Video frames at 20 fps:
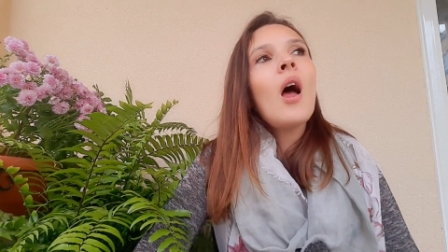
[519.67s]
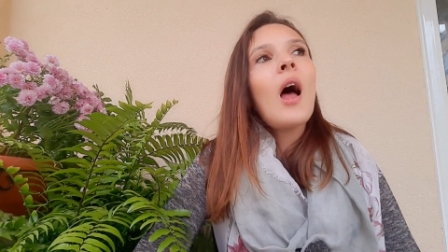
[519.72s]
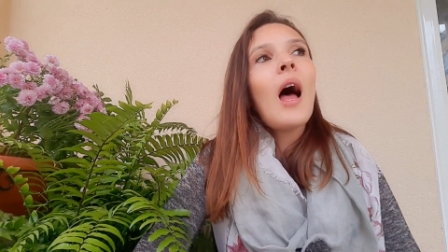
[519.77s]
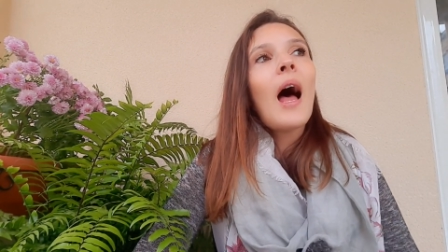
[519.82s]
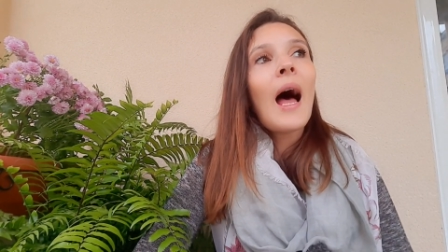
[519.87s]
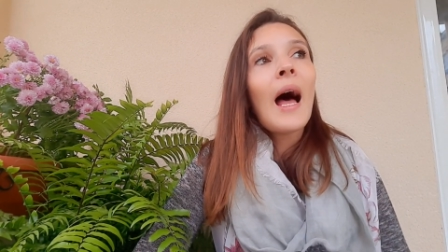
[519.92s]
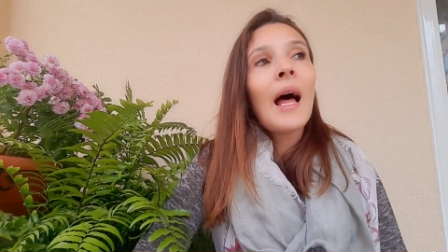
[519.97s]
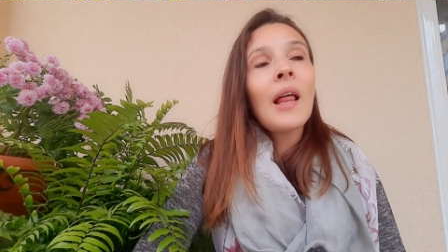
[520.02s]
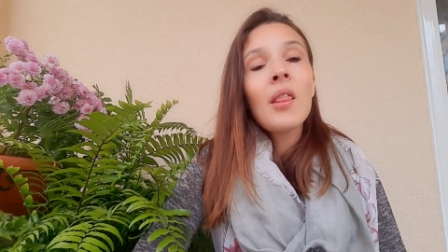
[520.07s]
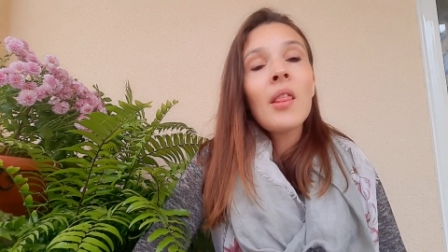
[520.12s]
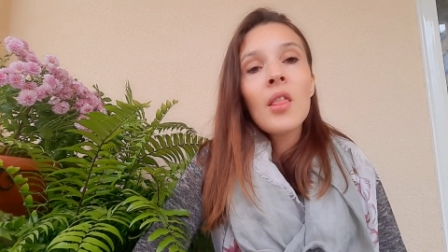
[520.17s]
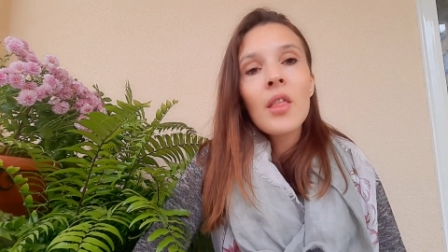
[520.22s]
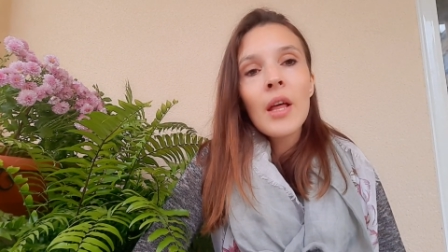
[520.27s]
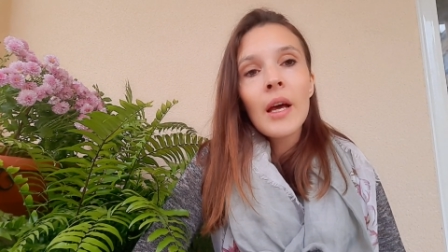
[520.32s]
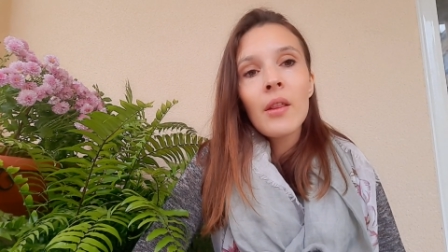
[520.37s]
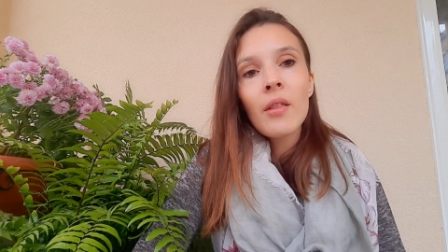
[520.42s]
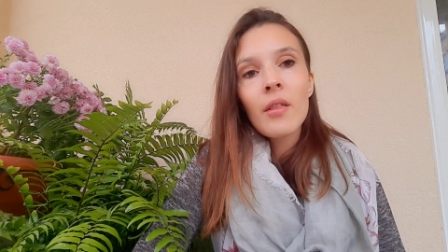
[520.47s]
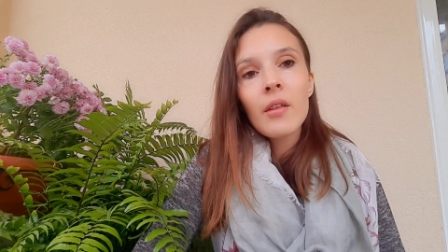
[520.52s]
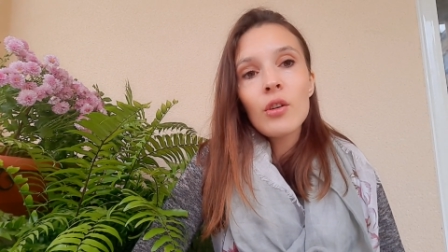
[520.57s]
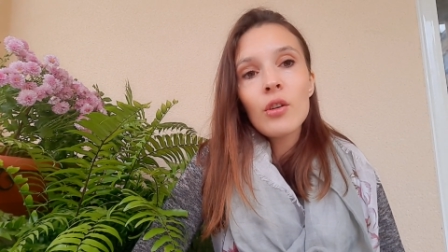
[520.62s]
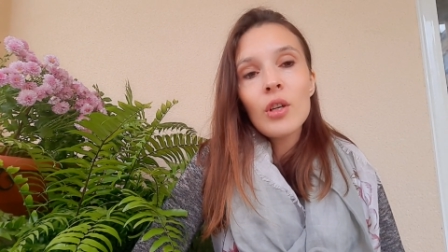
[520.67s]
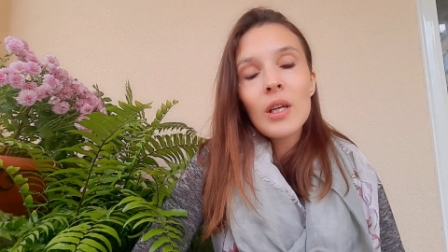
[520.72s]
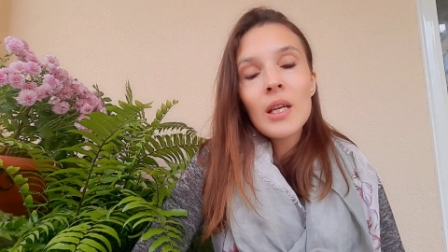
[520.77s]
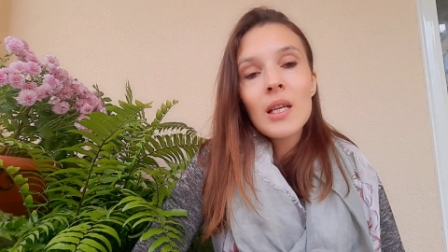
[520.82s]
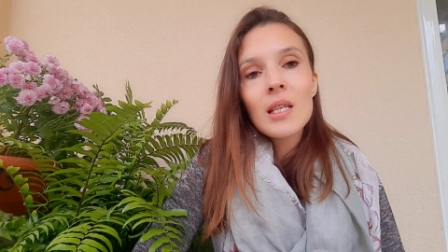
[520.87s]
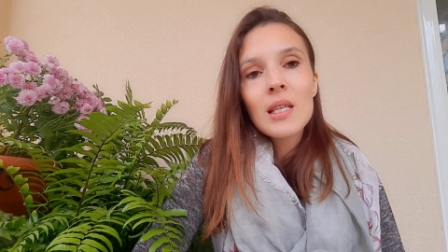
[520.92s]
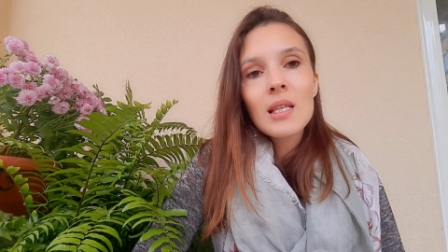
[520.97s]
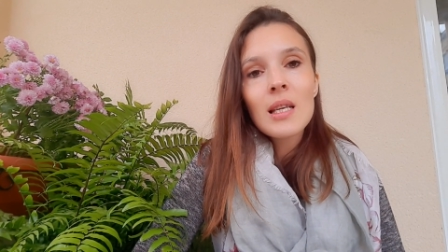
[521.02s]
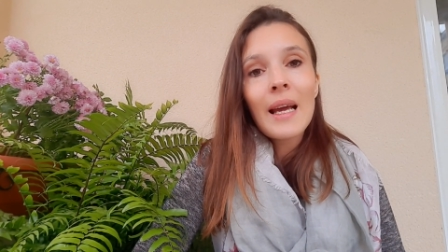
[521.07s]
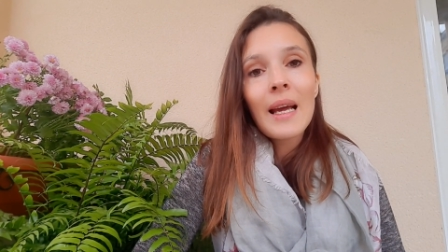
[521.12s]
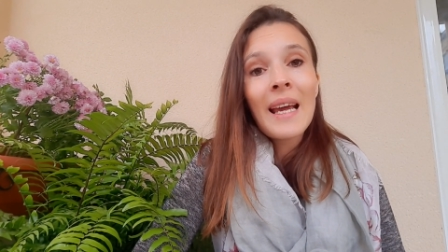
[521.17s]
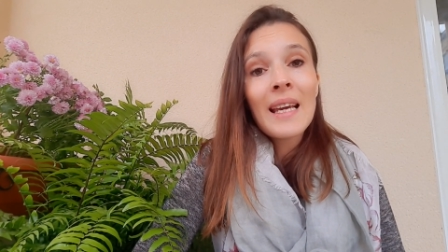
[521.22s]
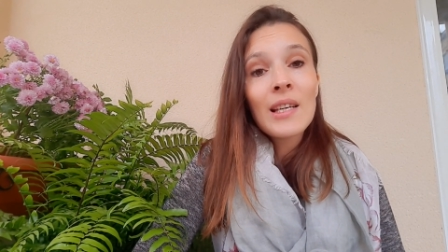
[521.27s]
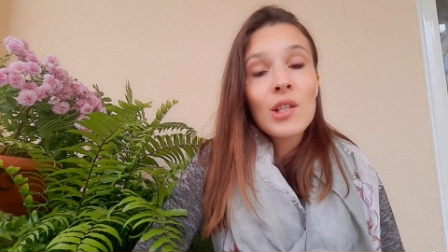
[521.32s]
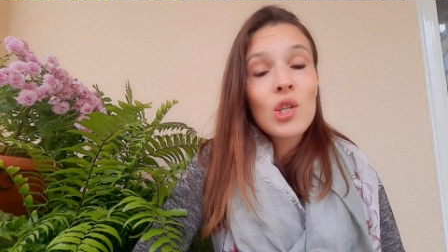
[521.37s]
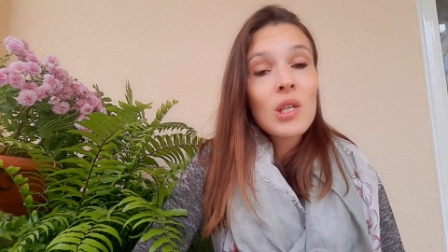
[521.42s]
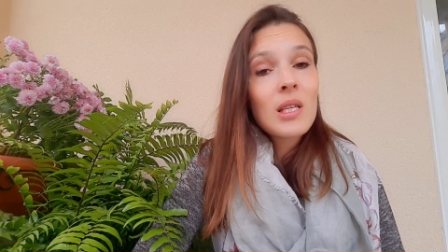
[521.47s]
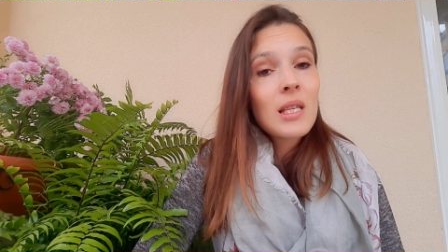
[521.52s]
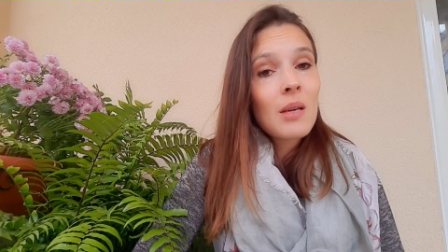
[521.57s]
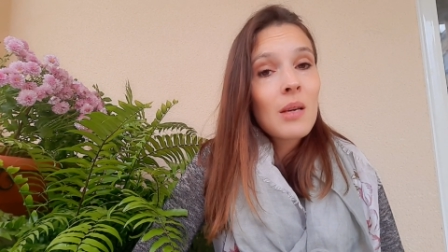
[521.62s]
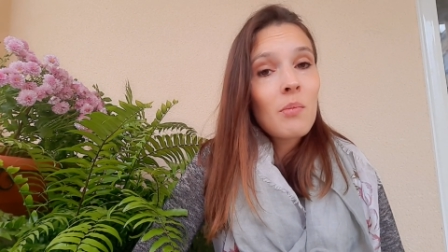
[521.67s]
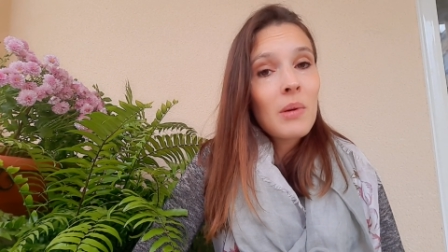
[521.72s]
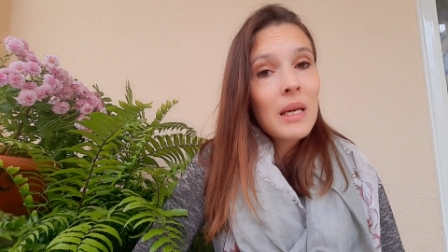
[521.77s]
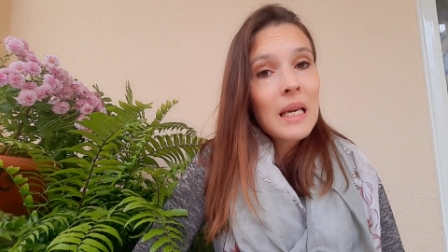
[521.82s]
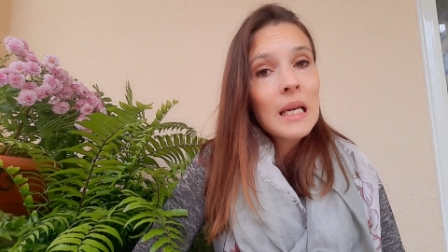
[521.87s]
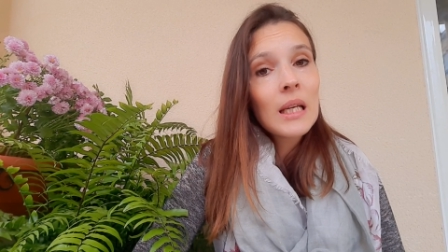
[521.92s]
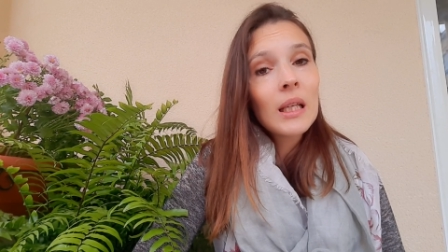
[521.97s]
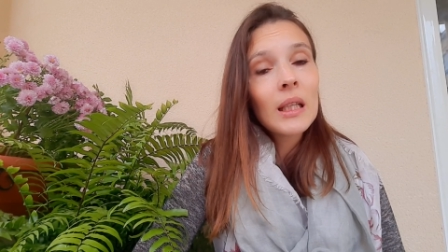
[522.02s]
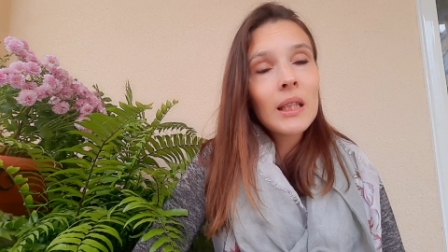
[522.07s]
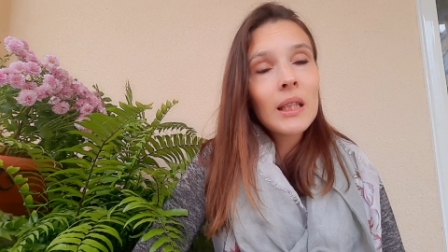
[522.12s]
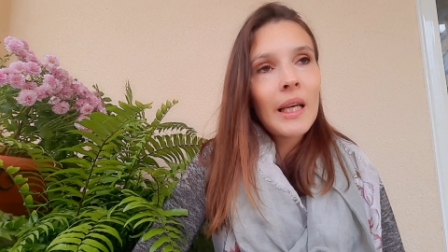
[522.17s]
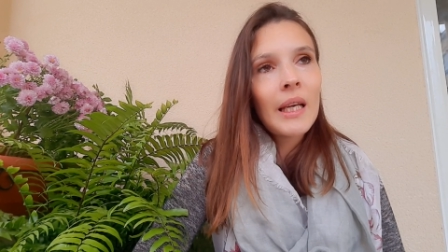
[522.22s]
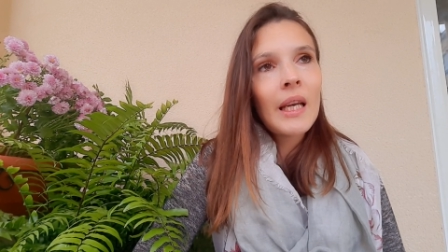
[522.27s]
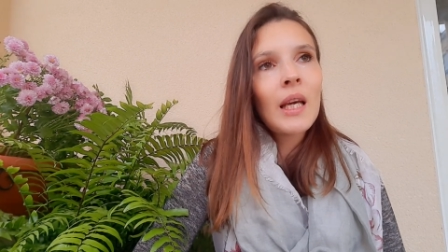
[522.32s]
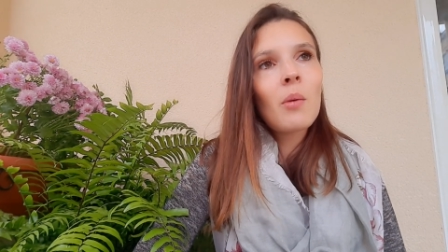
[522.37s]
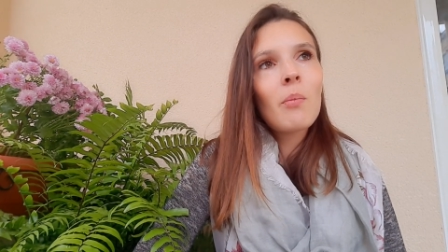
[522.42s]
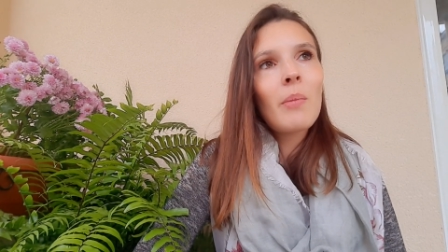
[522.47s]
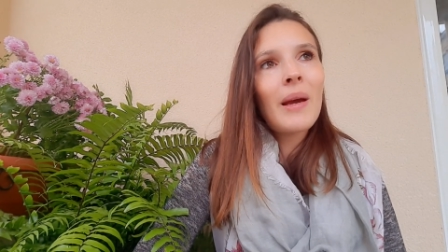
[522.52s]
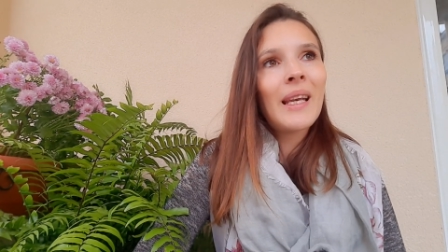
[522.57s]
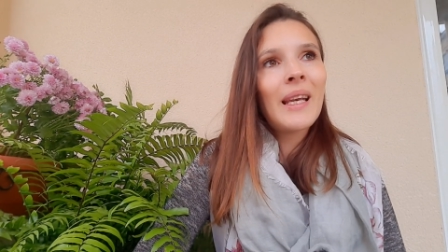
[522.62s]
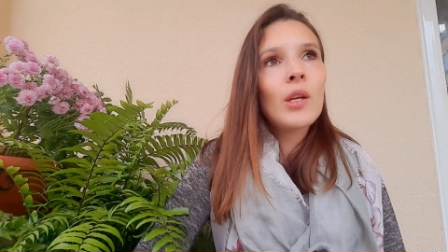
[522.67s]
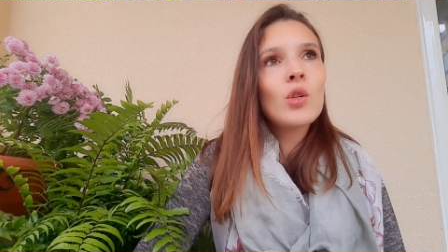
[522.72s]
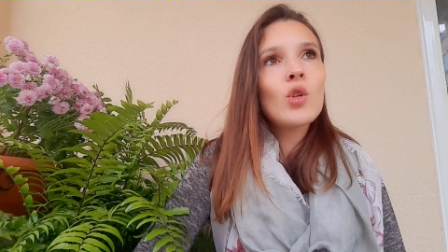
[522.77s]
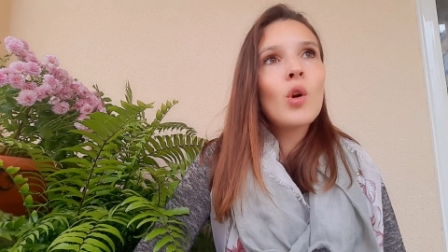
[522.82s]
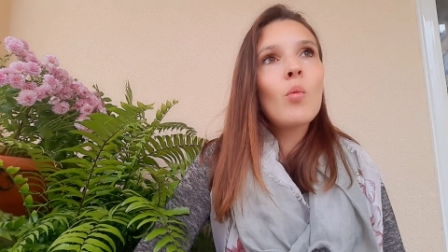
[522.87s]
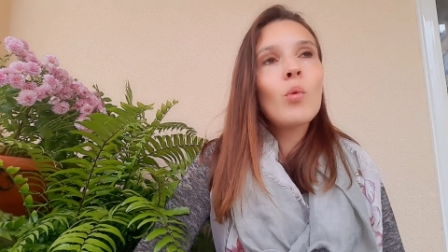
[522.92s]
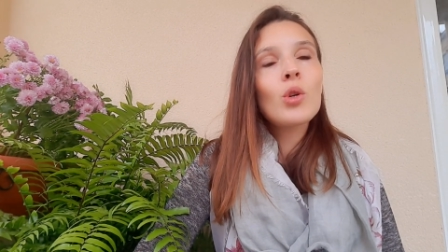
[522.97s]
And then there is HCB Clinic Benidorm,